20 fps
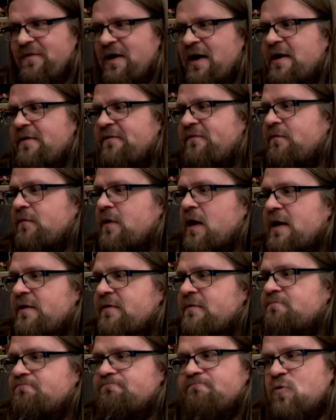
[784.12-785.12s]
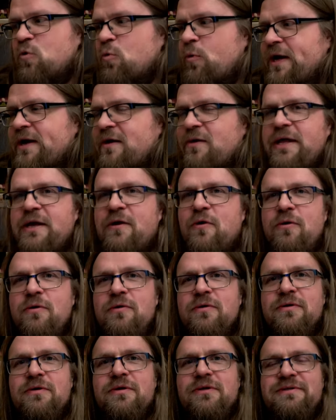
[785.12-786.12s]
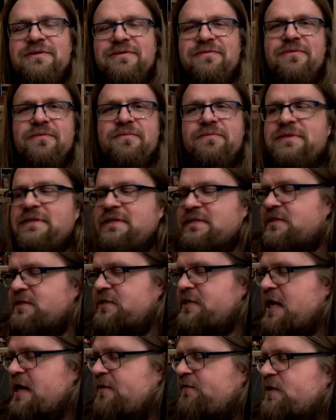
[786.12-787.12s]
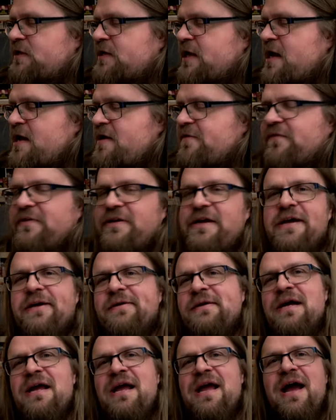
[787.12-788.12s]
I quickly googled this David Haeveneren,